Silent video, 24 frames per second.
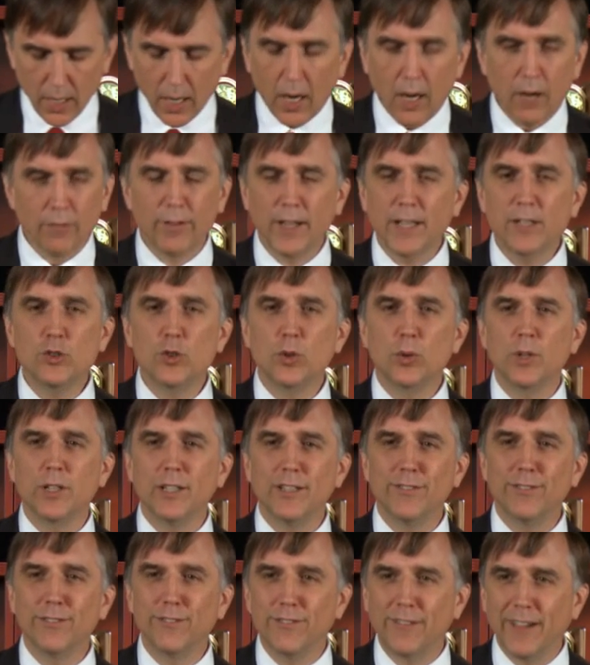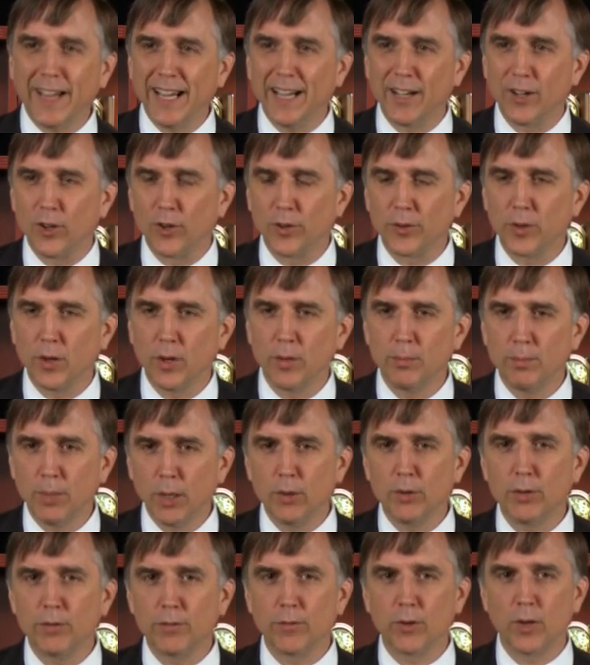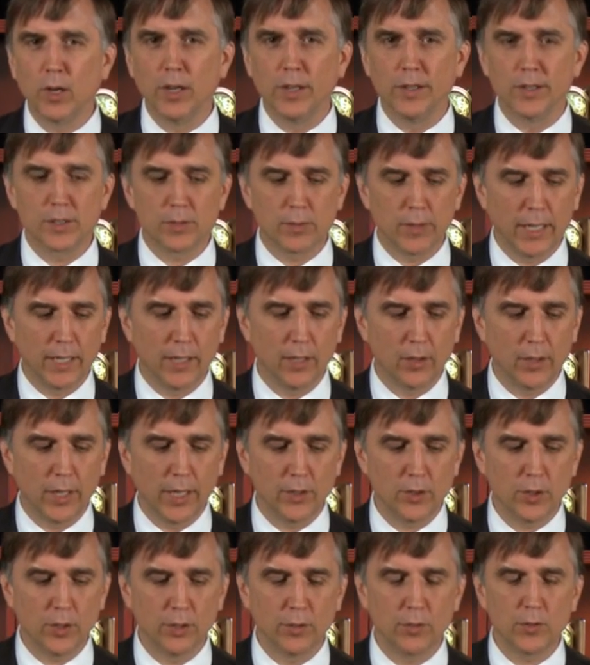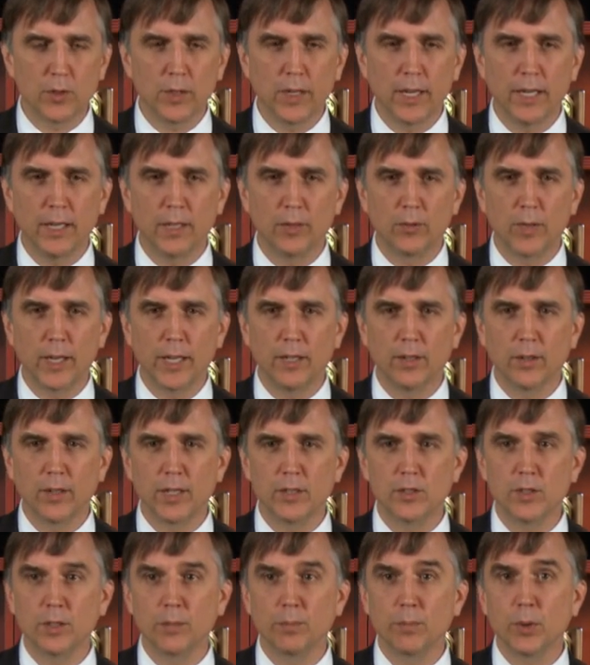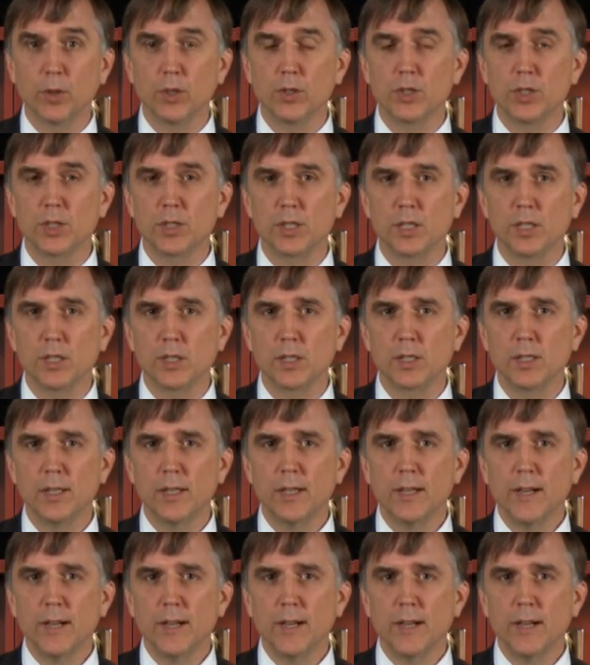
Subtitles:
eventually failed on both fronts, regulation of trade and regulation of purchases.